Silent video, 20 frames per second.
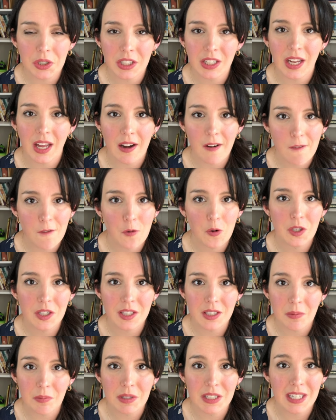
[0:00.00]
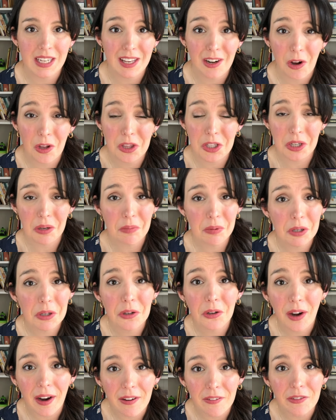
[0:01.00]
to kind of force them to get on the
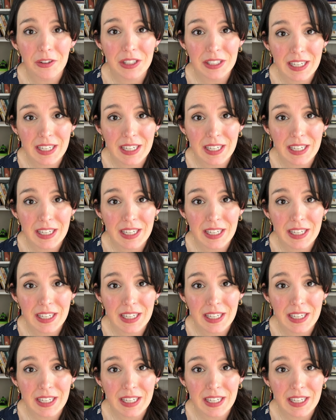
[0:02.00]
computer every